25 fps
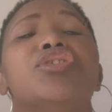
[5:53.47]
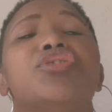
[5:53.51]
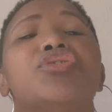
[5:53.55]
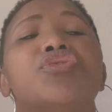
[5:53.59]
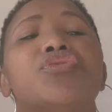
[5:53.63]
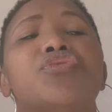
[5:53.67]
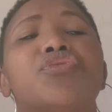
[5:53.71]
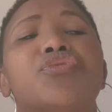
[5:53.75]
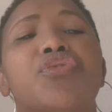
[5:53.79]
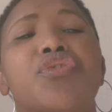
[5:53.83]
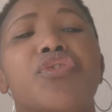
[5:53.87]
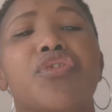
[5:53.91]

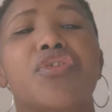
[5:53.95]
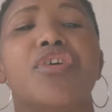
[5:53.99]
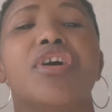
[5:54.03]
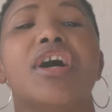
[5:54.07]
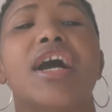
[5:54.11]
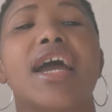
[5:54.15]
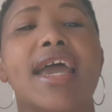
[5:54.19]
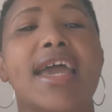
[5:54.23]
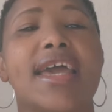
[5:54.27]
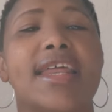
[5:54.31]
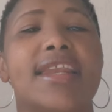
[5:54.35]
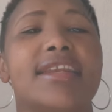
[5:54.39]
to
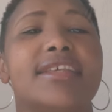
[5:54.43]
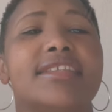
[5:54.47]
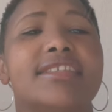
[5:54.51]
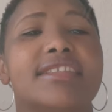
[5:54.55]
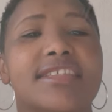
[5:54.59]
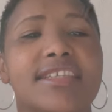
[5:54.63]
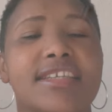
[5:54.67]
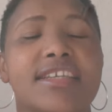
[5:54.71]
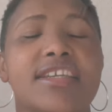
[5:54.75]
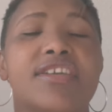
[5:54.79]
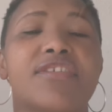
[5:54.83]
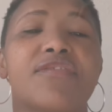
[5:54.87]
go and
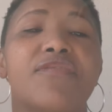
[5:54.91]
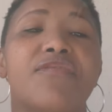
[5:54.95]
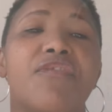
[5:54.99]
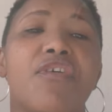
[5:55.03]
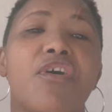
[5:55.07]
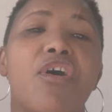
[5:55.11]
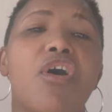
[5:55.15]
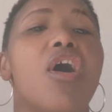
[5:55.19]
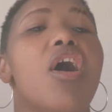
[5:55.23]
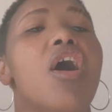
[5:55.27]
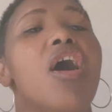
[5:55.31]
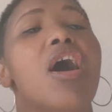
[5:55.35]
seek
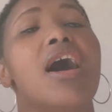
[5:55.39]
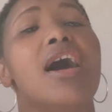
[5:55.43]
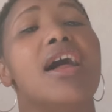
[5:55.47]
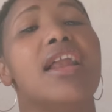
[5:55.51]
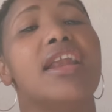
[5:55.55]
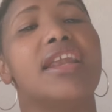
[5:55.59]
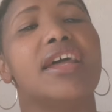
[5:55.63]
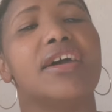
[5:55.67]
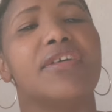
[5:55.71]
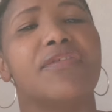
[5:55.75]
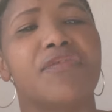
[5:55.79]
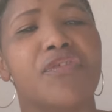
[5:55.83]
for
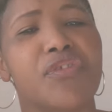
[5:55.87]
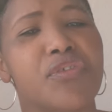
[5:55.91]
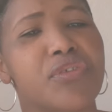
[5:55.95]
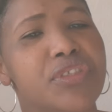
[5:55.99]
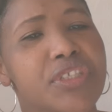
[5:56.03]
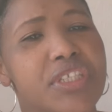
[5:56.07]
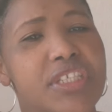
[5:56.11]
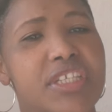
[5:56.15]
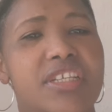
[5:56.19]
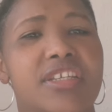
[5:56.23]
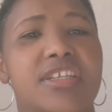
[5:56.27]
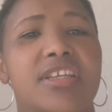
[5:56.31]

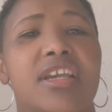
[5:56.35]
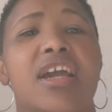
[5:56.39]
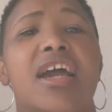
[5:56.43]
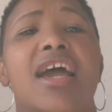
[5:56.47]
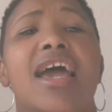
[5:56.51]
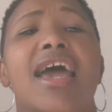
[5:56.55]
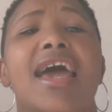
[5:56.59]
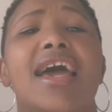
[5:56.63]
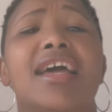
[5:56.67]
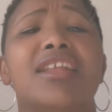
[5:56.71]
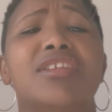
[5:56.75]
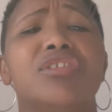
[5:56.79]
refugee.
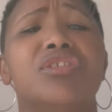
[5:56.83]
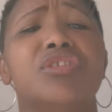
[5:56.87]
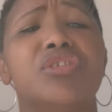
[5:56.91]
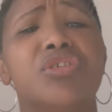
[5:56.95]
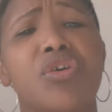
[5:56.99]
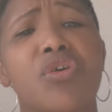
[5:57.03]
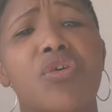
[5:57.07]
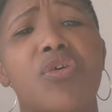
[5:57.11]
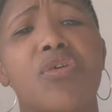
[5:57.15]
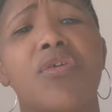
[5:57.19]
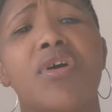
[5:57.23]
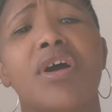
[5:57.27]
And
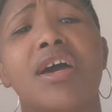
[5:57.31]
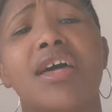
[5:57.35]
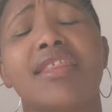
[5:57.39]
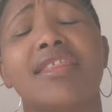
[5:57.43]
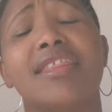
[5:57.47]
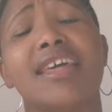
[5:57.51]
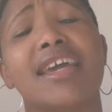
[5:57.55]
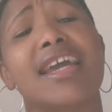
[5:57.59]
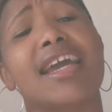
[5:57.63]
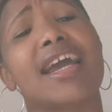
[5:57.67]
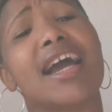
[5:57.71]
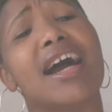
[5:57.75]
so,
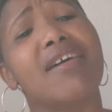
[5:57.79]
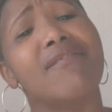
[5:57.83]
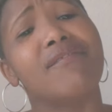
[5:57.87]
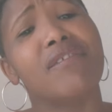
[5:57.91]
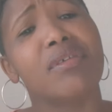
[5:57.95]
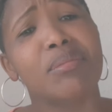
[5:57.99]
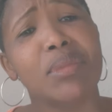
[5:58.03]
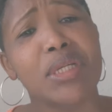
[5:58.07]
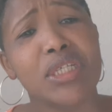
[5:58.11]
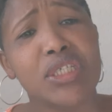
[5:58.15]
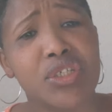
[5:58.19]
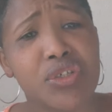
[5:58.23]
the
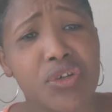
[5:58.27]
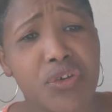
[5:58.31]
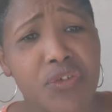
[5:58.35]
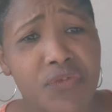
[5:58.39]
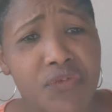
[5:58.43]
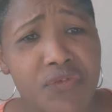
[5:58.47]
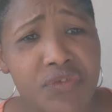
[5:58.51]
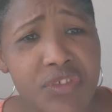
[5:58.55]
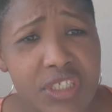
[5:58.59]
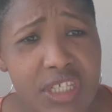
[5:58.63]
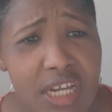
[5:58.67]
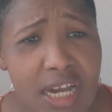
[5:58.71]
government
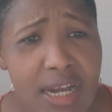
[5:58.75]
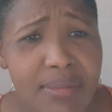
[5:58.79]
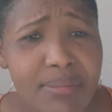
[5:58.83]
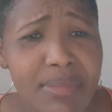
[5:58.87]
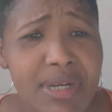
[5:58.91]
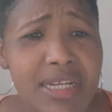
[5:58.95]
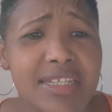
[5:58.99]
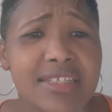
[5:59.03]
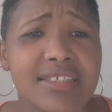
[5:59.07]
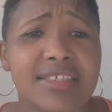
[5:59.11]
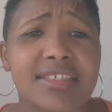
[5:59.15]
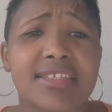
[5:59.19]
of
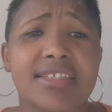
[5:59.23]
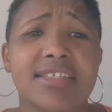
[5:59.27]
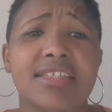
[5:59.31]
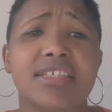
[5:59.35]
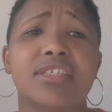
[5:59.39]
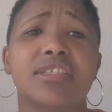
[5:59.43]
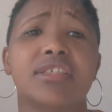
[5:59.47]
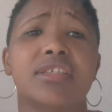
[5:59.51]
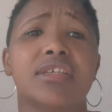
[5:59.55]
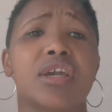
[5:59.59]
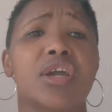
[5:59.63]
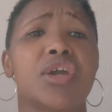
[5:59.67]
Germany says,
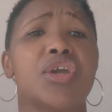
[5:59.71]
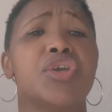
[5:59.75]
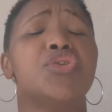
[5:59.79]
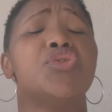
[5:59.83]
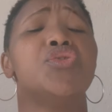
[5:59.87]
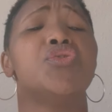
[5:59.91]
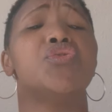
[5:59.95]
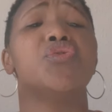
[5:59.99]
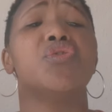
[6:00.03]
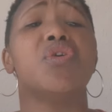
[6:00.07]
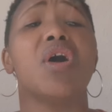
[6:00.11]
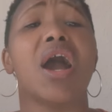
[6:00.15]

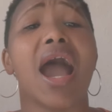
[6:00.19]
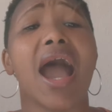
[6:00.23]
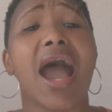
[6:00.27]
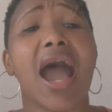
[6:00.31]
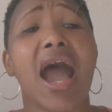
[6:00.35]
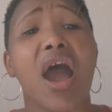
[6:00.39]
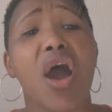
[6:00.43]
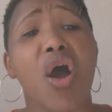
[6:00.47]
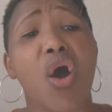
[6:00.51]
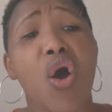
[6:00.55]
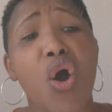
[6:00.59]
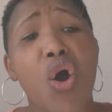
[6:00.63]
you
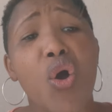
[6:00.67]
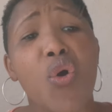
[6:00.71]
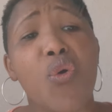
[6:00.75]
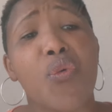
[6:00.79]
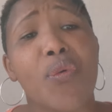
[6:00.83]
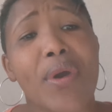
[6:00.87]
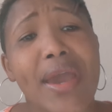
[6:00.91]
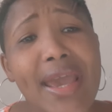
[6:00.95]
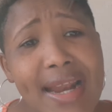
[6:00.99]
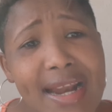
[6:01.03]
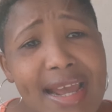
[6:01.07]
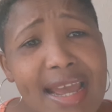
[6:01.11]
are all
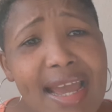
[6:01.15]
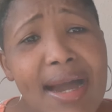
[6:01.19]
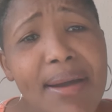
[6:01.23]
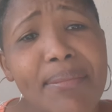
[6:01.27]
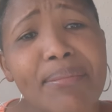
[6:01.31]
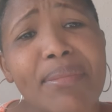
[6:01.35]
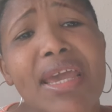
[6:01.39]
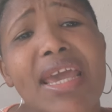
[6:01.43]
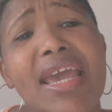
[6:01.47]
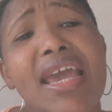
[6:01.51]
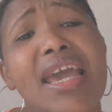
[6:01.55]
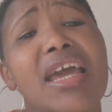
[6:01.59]

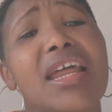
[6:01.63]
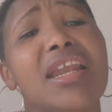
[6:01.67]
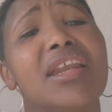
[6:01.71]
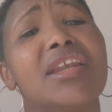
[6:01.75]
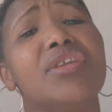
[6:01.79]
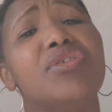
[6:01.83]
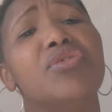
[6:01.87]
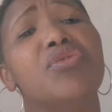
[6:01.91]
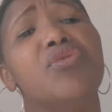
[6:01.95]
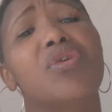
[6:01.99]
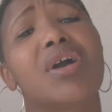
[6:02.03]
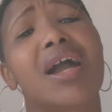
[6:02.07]
welcome and
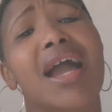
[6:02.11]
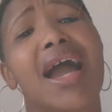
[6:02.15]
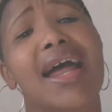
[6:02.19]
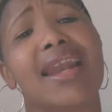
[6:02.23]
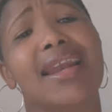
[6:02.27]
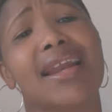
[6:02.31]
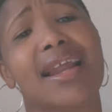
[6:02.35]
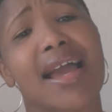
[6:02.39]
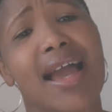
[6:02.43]
you can